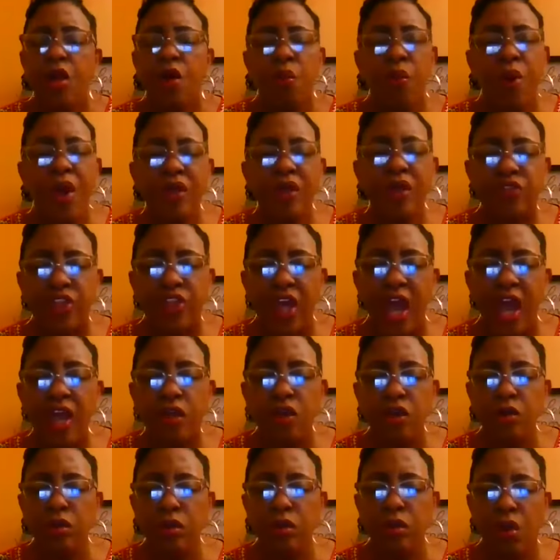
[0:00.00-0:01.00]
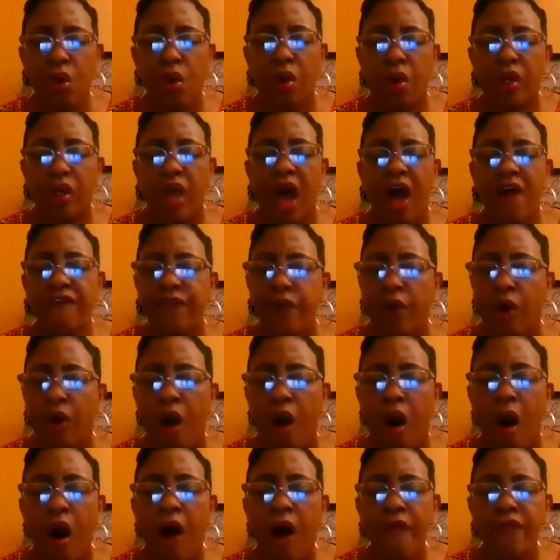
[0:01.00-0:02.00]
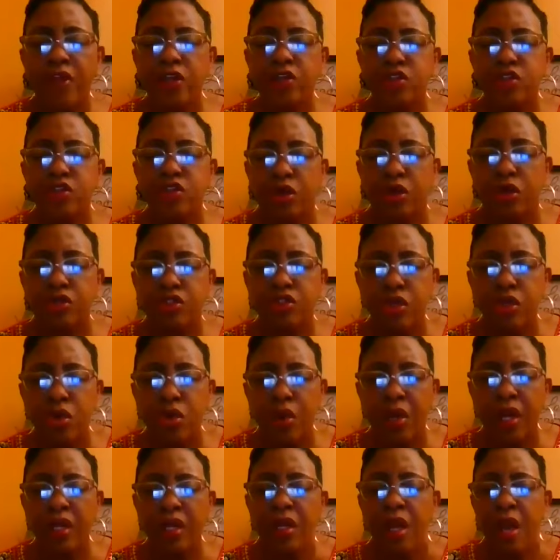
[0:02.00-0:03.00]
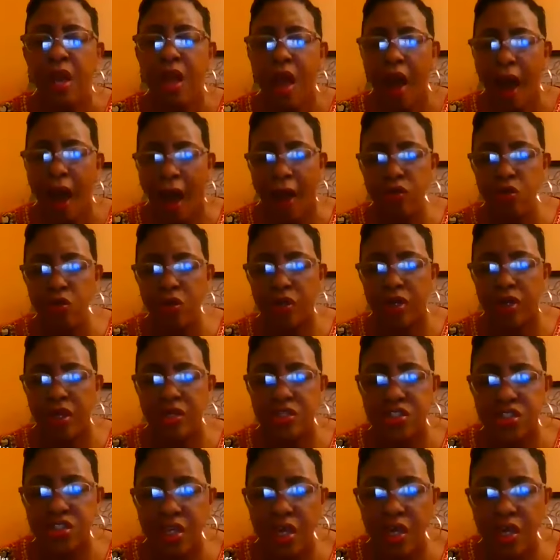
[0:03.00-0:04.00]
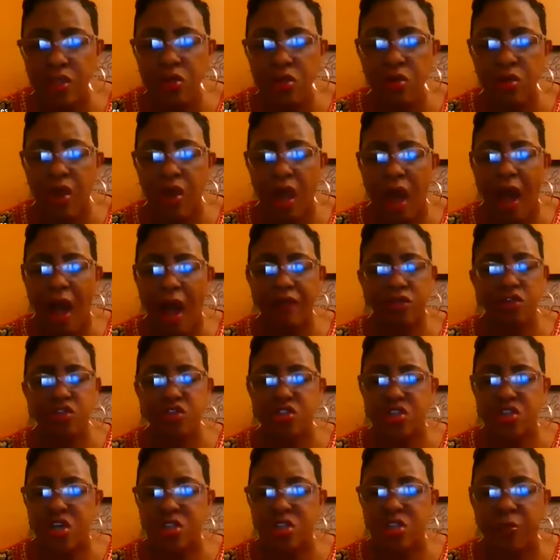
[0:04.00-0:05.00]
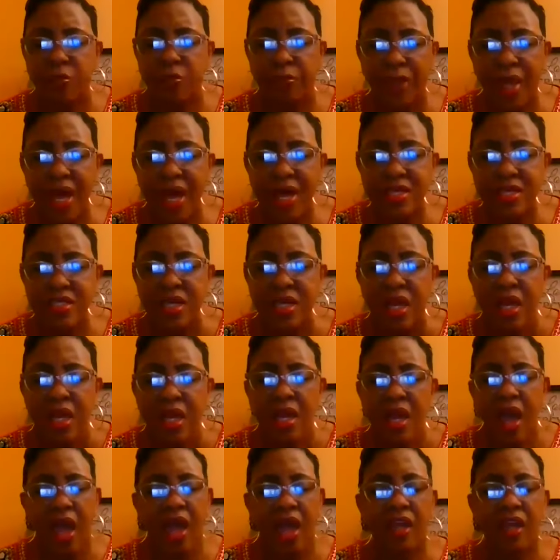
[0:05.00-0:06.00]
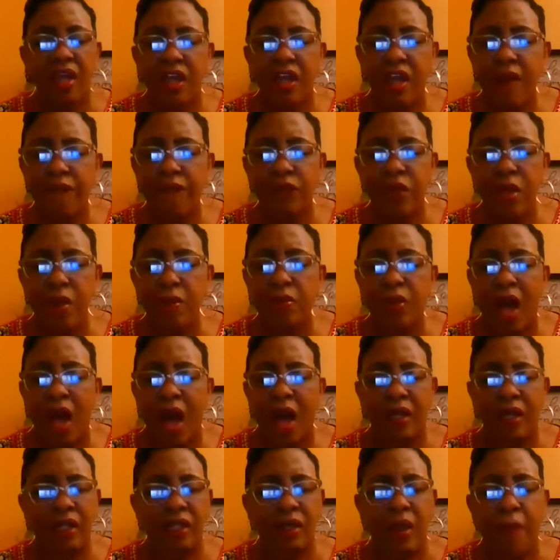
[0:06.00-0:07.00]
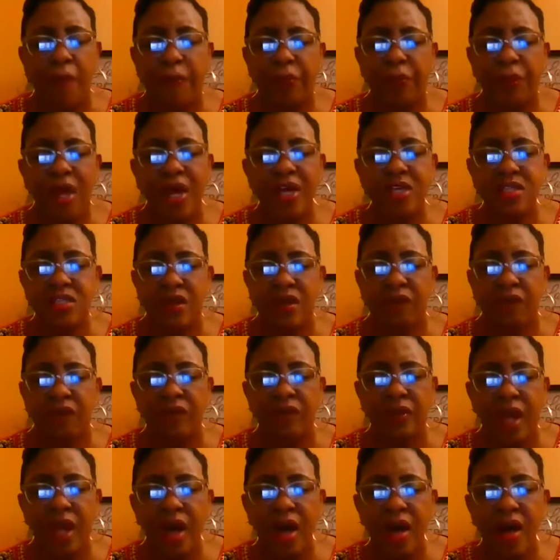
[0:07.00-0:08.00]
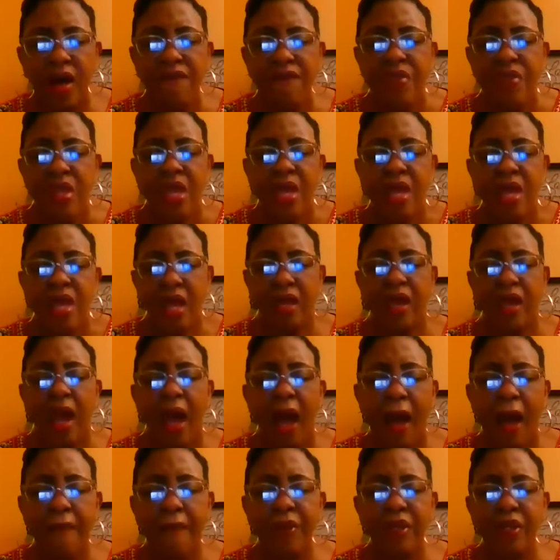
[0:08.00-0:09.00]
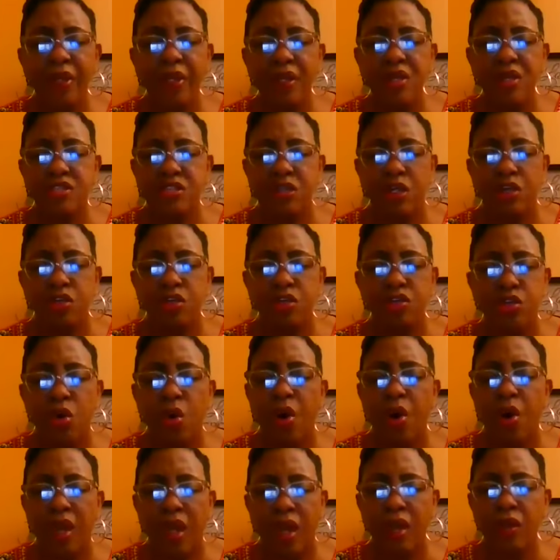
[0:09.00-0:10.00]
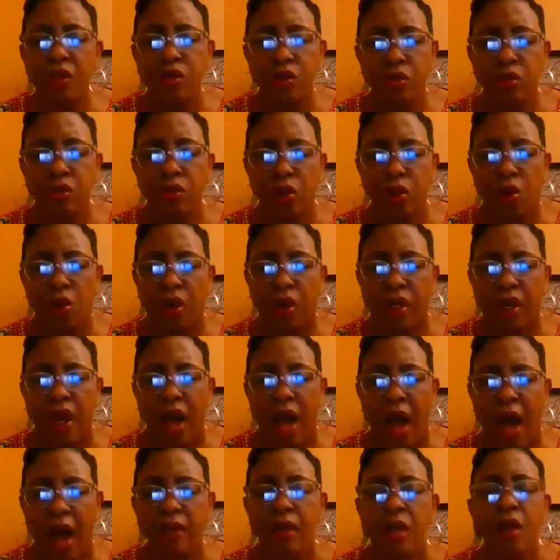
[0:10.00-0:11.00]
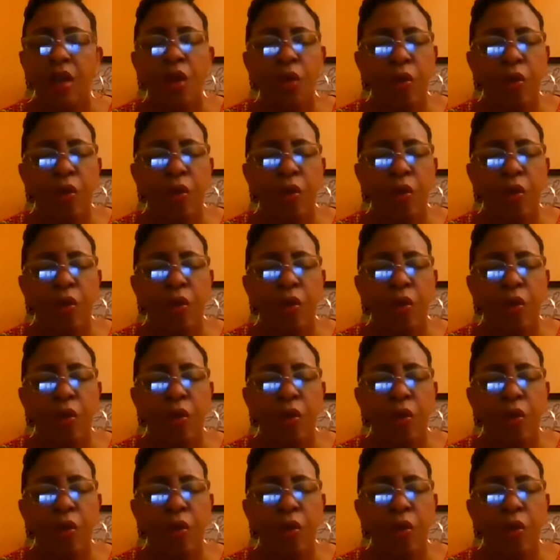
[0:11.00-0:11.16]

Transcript: We thank you, Lord God, for all that you're doing, how you continue, God, to just bless and keep them, God, in a place of love and happiness and joy in you, Lord God.